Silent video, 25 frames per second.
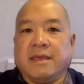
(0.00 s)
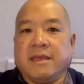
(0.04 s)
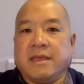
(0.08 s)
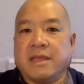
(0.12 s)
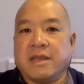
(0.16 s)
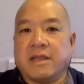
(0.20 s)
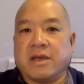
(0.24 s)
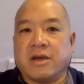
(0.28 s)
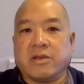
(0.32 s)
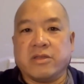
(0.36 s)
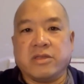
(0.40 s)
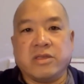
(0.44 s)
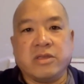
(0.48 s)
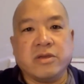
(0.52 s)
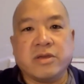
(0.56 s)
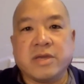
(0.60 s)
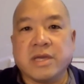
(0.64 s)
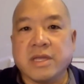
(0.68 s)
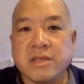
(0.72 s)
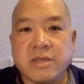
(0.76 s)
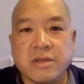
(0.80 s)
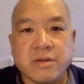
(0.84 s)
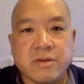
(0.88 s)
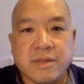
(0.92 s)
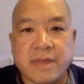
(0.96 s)
you know, you
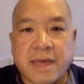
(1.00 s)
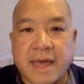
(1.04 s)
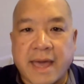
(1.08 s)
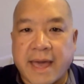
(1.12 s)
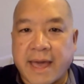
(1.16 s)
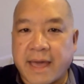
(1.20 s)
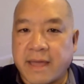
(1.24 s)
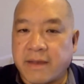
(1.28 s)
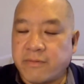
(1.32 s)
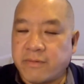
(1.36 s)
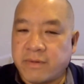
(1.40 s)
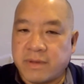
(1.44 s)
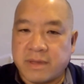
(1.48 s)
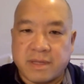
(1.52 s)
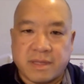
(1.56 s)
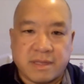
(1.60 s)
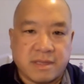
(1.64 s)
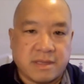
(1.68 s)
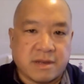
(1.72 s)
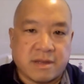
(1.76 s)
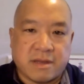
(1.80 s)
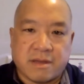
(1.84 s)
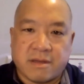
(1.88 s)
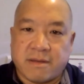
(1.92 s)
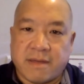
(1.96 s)
can do that with,
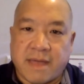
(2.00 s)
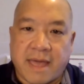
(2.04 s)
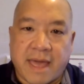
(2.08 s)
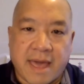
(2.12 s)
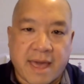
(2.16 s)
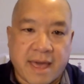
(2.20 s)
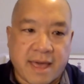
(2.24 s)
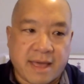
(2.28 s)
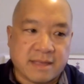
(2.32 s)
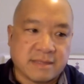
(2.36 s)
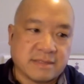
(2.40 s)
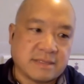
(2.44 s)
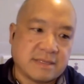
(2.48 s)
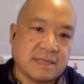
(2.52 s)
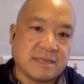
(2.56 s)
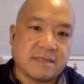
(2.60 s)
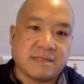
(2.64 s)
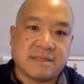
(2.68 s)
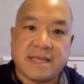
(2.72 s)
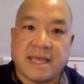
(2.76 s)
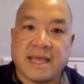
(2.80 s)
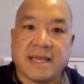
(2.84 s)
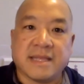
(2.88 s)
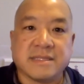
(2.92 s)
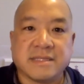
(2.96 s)
you know, as
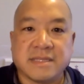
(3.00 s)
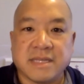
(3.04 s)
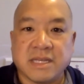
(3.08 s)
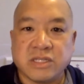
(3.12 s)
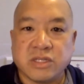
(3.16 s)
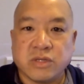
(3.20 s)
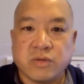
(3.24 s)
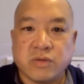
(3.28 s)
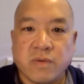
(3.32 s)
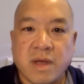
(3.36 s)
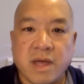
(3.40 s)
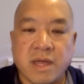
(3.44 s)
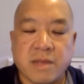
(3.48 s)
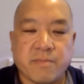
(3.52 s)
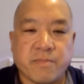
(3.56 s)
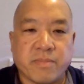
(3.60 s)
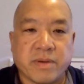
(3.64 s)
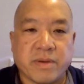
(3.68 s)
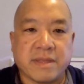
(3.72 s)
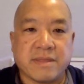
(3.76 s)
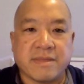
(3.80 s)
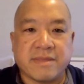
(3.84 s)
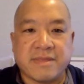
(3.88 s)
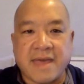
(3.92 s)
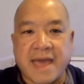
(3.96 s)
intense as you want.
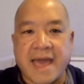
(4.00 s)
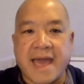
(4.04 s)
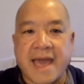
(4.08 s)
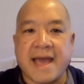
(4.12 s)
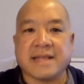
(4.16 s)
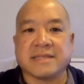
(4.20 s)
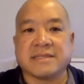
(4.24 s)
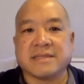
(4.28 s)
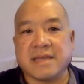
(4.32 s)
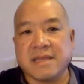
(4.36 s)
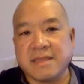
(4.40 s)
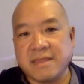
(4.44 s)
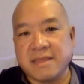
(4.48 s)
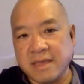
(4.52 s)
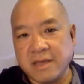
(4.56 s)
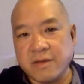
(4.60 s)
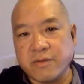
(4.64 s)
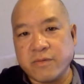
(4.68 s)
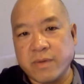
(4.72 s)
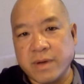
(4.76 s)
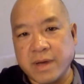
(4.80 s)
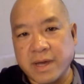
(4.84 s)
But that's, I think,